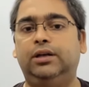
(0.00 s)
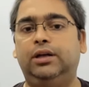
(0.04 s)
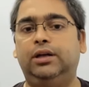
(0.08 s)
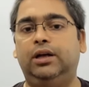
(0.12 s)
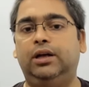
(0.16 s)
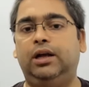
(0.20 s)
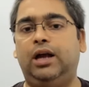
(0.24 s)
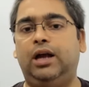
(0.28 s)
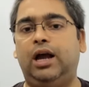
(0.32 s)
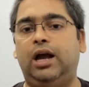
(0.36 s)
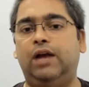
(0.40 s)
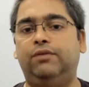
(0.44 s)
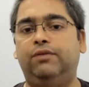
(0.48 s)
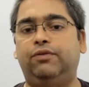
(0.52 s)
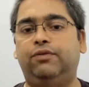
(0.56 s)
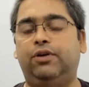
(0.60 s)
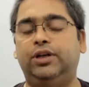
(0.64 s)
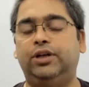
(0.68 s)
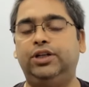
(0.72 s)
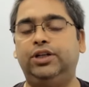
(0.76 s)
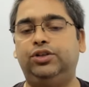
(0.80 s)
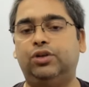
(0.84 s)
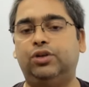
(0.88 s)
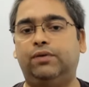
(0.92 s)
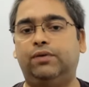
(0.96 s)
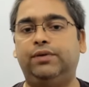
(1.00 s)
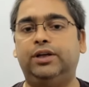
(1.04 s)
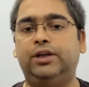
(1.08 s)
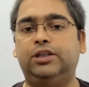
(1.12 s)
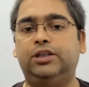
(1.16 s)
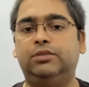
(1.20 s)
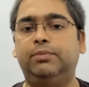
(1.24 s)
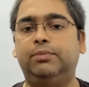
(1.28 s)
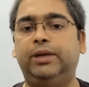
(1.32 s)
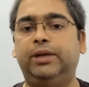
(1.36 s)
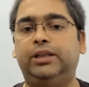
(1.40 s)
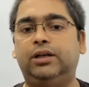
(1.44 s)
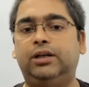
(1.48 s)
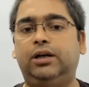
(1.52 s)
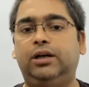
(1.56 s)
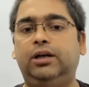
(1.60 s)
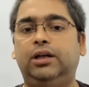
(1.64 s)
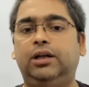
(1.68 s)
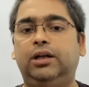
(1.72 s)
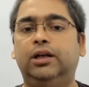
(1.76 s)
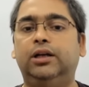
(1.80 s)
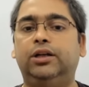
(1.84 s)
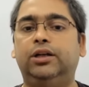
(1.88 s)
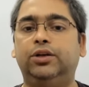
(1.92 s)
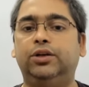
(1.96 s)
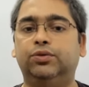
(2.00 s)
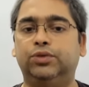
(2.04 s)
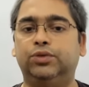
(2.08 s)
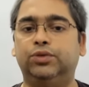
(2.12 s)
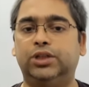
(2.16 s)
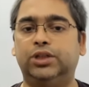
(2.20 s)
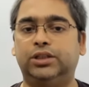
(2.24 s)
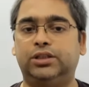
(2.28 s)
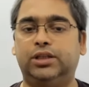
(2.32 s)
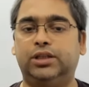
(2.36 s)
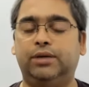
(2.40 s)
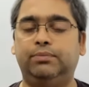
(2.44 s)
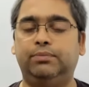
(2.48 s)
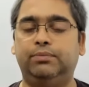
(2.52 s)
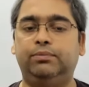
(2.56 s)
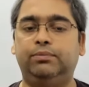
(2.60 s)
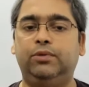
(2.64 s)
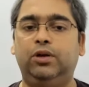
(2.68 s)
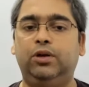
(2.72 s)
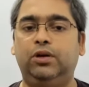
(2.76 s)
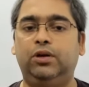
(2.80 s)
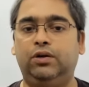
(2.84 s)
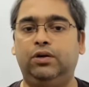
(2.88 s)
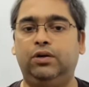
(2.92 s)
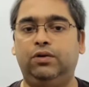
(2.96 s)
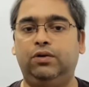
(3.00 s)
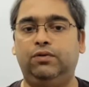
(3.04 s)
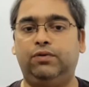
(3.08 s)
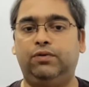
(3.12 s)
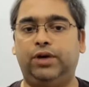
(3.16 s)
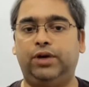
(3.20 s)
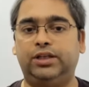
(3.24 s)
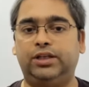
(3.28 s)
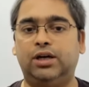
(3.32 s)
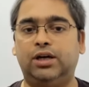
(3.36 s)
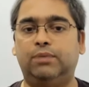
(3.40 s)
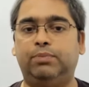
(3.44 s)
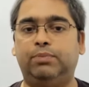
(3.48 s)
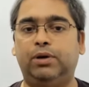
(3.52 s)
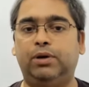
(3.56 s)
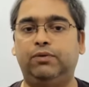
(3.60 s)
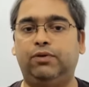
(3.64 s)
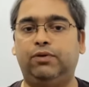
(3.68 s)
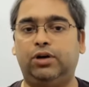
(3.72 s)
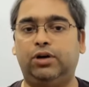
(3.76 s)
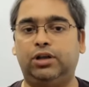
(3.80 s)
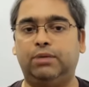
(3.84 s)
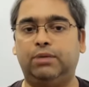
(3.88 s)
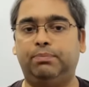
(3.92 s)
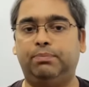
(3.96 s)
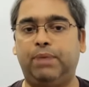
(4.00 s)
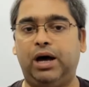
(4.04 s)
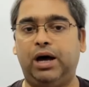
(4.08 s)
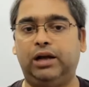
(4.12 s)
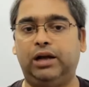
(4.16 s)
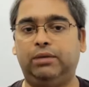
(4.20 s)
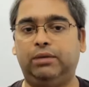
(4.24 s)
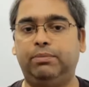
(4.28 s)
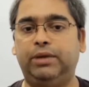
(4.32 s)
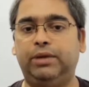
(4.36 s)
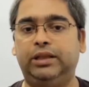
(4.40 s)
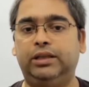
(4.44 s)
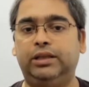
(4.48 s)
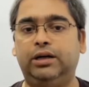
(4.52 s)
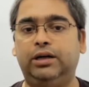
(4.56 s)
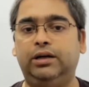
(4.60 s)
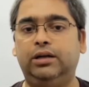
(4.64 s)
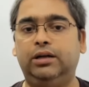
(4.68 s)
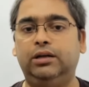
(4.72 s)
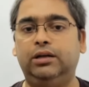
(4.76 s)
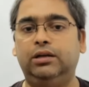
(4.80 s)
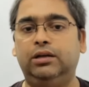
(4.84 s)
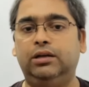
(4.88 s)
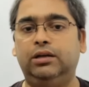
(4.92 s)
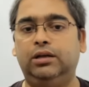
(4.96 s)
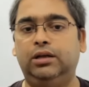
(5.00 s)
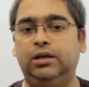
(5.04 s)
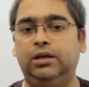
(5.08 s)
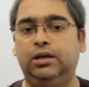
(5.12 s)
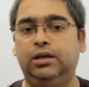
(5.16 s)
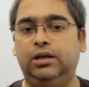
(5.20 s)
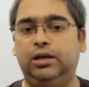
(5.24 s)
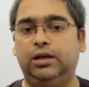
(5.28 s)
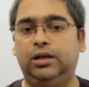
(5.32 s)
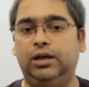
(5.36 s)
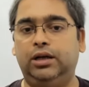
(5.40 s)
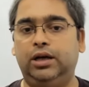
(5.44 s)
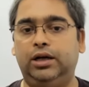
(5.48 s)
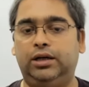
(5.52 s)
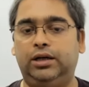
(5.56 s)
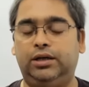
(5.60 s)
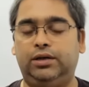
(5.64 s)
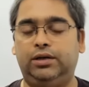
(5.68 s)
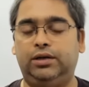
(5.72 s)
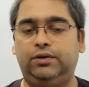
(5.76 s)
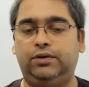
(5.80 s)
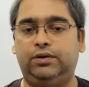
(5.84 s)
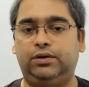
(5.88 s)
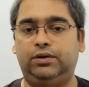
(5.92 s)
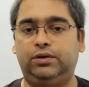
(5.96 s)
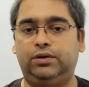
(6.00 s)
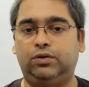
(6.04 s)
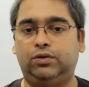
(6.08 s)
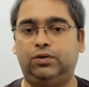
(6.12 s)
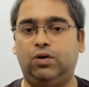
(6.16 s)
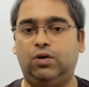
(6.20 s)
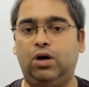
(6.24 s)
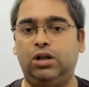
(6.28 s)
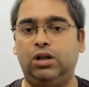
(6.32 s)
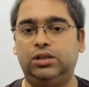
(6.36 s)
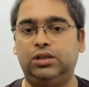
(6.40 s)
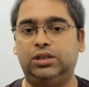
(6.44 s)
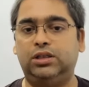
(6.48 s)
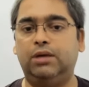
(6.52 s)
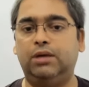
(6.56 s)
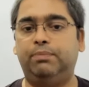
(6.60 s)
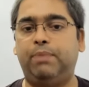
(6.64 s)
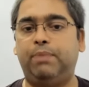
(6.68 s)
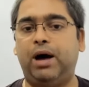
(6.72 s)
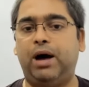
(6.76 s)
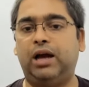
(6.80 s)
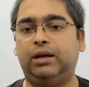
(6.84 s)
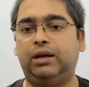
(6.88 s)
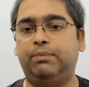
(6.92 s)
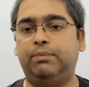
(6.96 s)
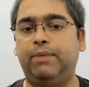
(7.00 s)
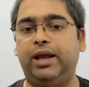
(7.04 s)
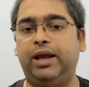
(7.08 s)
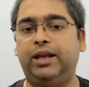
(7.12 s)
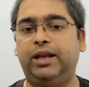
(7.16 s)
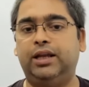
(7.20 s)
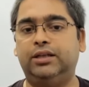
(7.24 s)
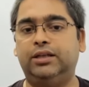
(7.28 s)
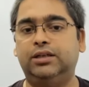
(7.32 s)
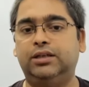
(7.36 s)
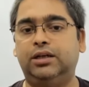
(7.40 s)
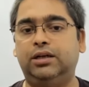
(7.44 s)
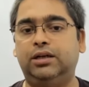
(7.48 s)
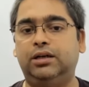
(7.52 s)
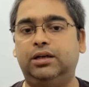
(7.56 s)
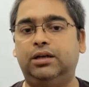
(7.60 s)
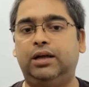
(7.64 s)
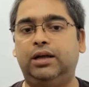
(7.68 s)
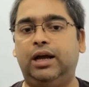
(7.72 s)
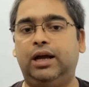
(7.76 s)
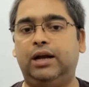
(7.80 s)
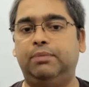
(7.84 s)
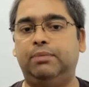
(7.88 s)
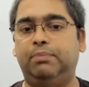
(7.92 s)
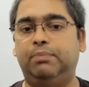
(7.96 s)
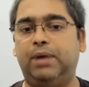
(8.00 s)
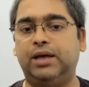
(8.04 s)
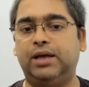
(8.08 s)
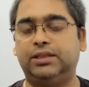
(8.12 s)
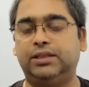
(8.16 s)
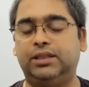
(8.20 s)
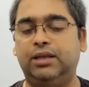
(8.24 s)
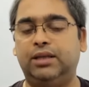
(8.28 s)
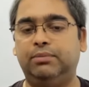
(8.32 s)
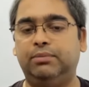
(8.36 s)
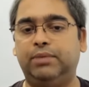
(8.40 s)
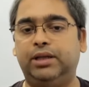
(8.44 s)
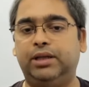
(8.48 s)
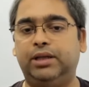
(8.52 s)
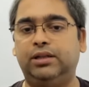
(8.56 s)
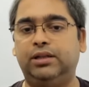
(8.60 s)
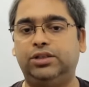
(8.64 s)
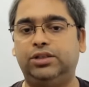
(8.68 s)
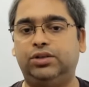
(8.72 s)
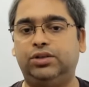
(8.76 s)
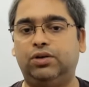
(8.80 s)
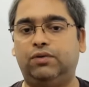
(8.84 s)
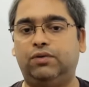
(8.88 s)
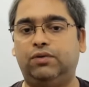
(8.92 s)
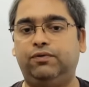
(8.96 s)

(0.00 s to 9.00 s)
And for each of its method, it uses them. For example, for the park method, it calls the park manager and pass them a list of